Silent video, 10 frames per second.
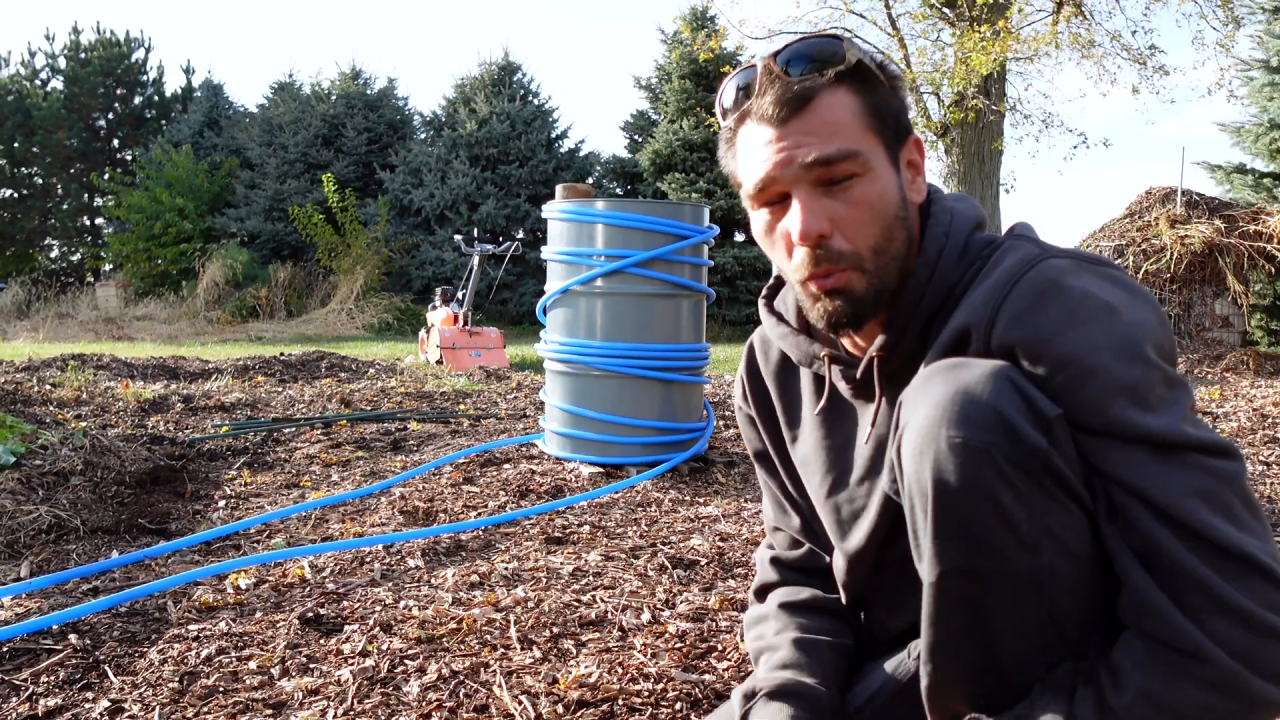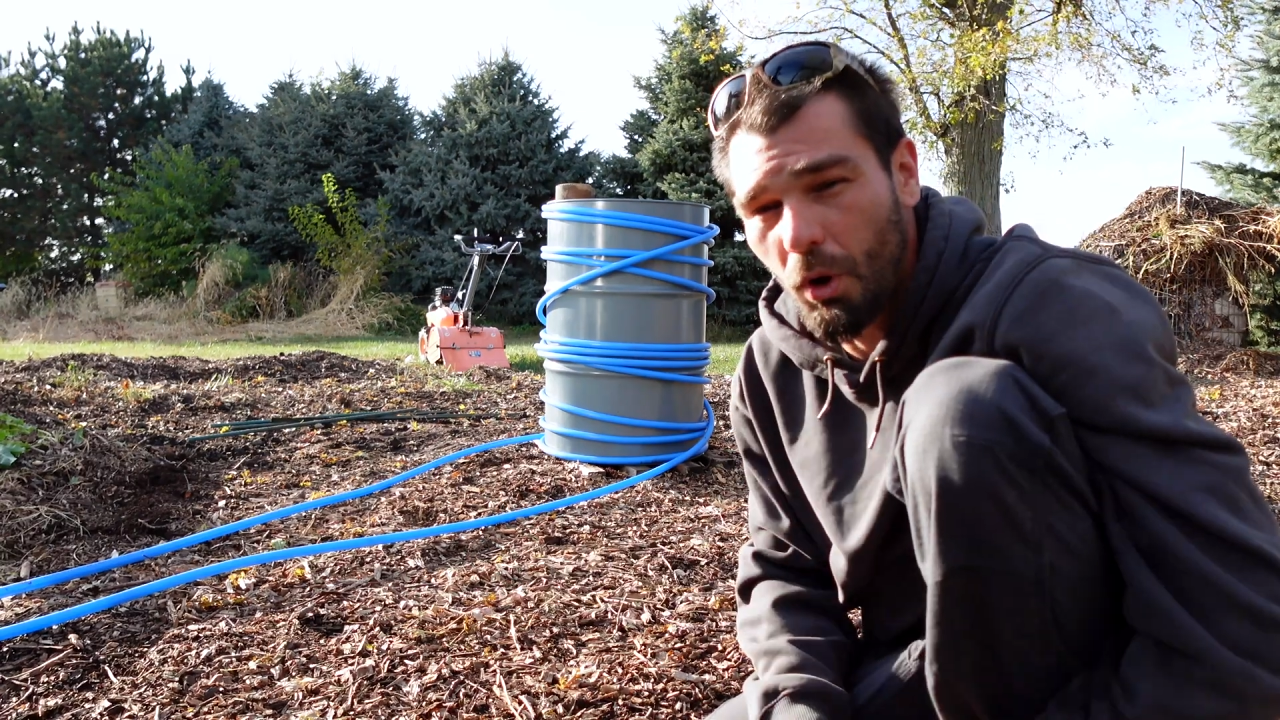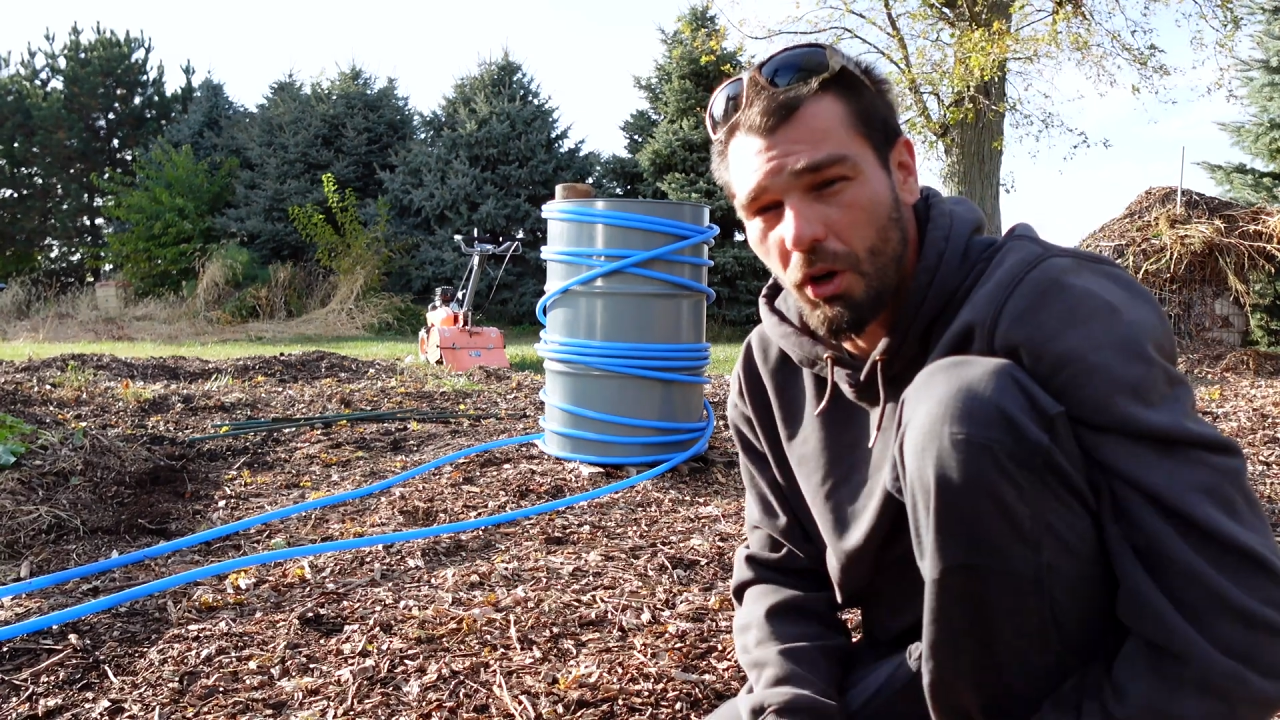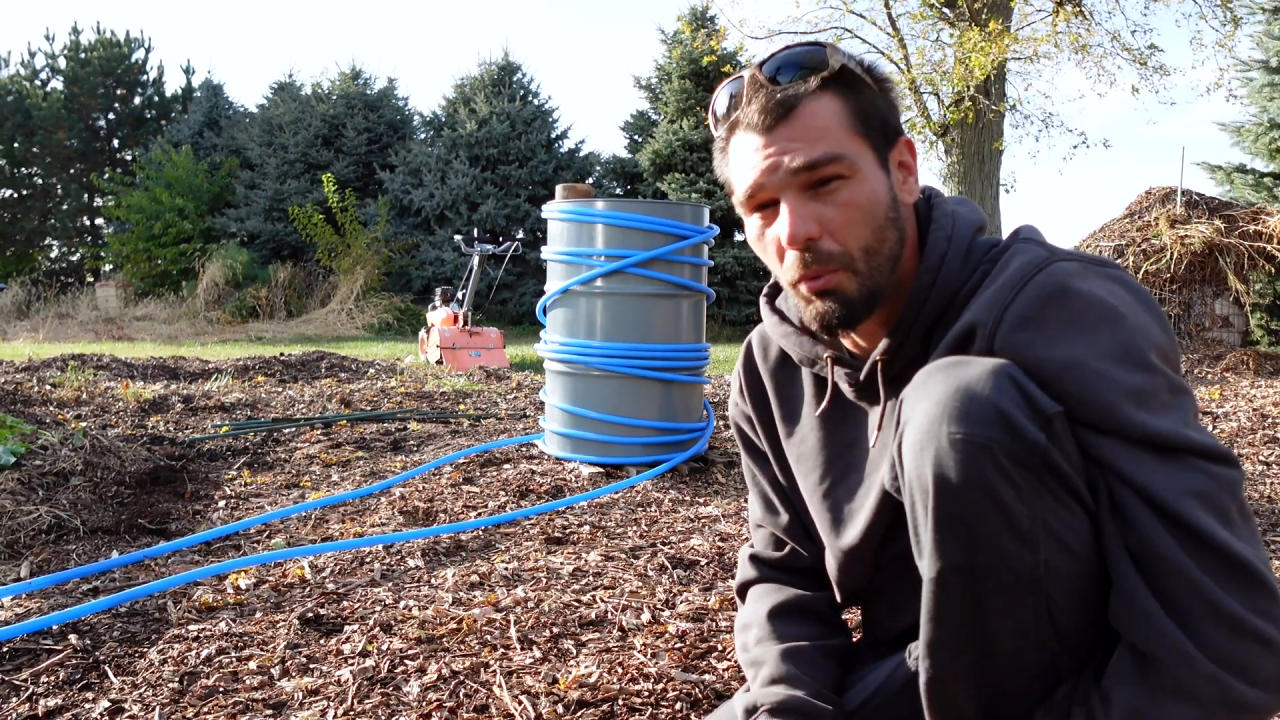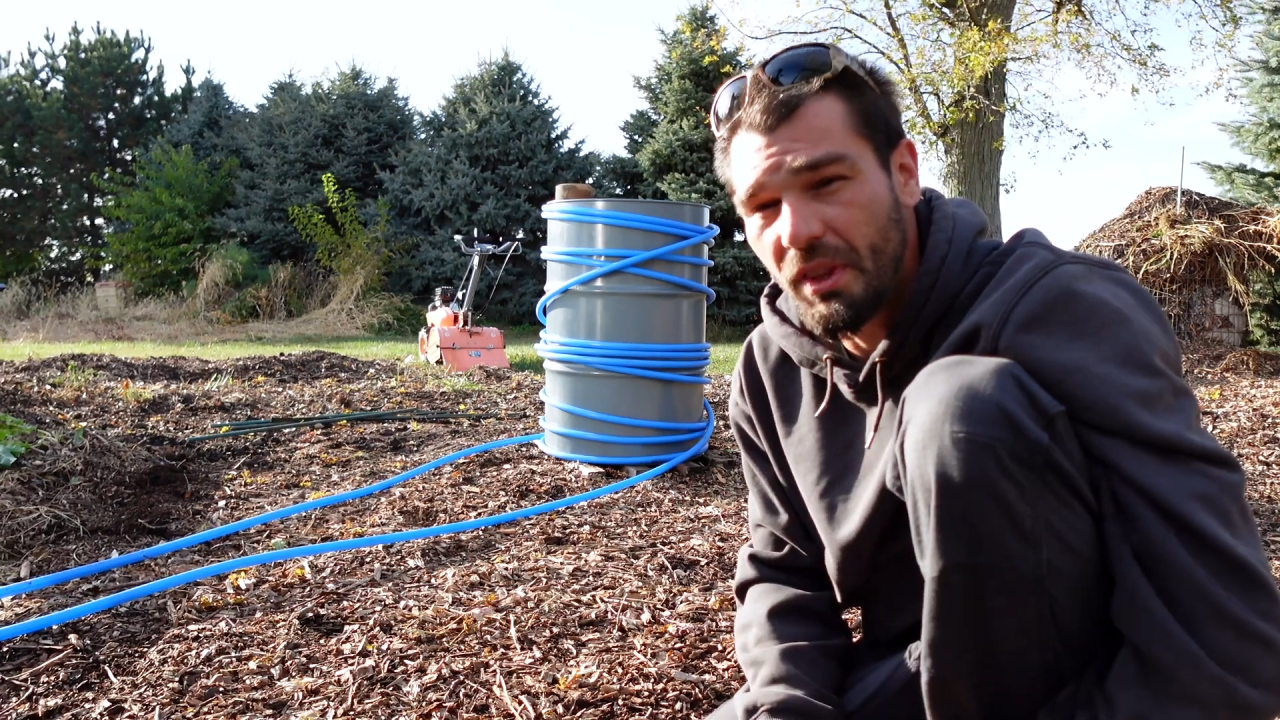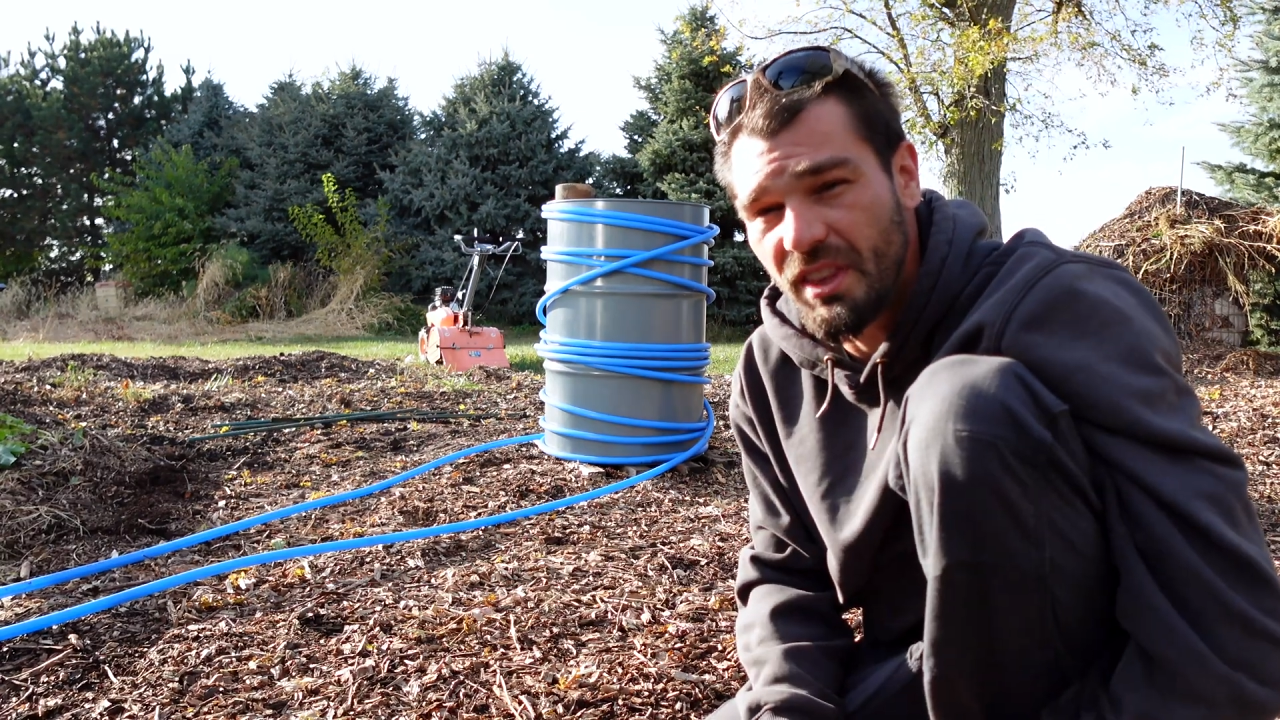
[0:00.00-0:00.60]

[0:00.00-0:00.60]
work with